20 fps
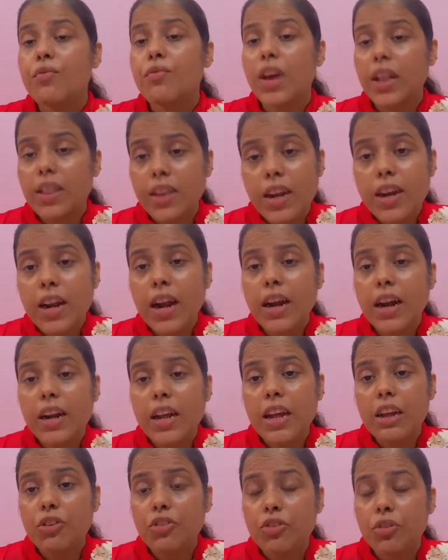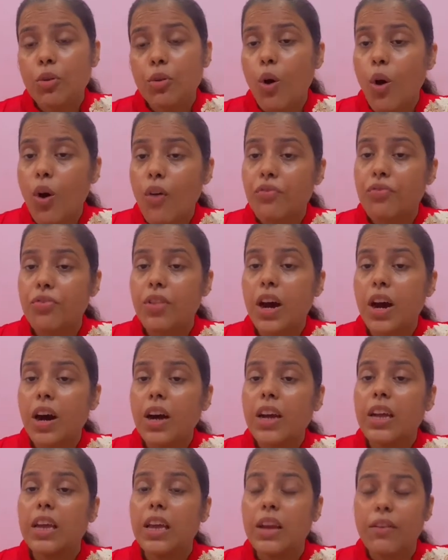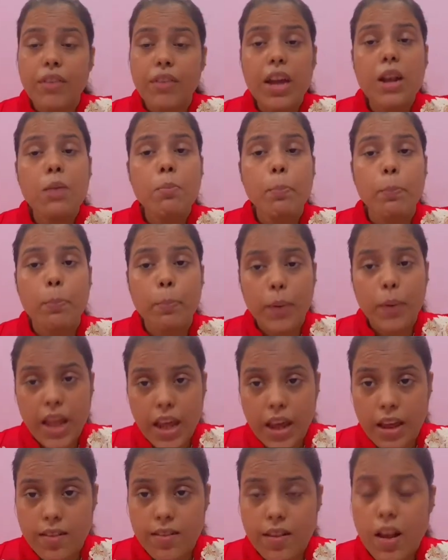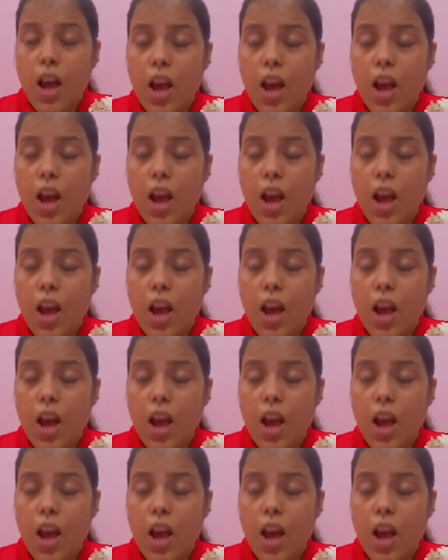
weather condition of a given place